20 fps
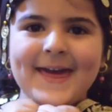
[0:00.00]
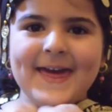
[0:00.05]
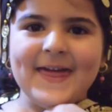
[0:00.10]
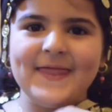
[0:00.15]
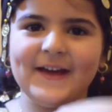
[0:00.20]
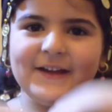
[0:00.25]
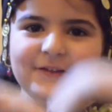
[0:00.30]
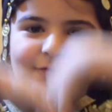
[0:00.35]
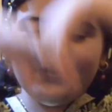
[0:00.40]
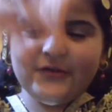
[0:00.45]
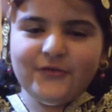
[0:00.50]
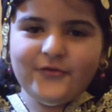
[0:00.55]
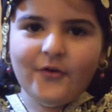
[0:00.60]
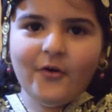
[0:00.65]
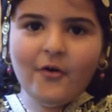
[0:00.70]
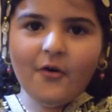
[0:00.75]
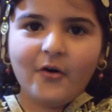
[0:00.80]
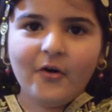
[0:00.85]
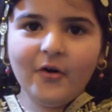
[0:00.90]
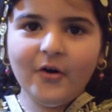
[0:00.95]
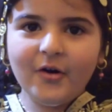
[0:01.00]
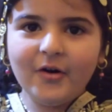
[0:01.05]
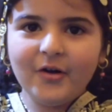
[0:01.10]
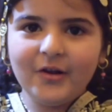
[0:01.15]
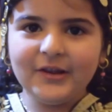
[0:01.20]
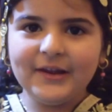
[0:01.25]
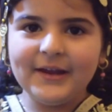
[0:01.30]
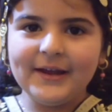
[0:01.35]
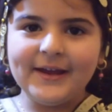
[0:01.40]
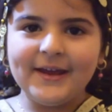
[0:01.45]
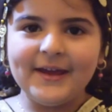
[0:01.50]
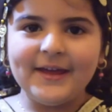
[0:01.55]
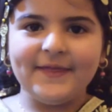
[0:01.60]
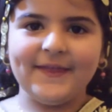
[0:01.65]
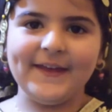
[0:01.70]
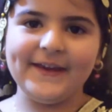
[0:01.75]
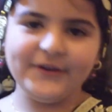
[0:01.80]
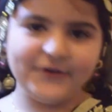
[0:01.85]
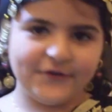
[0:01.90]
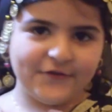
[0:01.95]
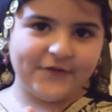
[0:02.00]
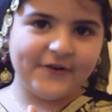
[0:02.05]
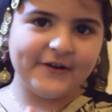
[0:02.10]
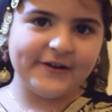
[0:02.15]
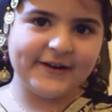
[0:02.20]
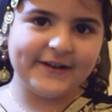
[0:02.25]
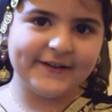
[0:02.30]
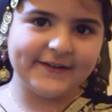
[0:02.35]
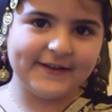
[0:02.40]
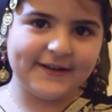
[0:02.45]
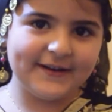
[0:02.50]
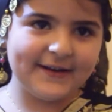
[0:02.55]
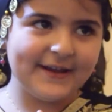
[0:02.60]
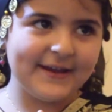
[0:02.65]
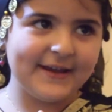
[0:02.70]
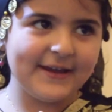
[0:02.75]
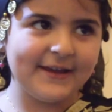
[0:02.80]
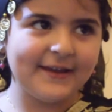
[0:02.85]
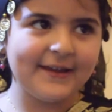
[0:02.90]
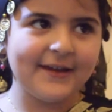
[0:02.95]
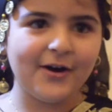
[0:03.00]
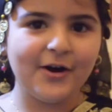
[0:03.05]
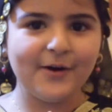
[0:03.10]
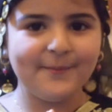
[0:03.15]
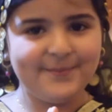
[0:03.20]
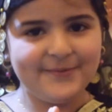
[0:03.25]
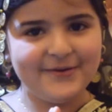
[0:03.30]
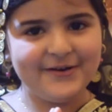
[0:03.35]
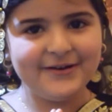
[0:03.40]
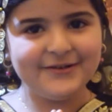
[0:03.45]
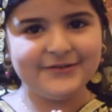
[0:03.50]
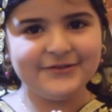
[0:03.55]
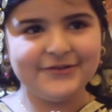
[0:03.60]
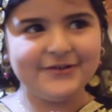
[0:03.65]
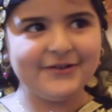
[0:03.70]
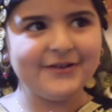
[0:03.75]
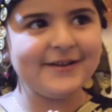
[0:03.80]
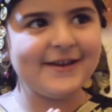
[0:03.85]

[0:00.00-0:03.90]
That was all. Thank you for listening. Hope you enjoy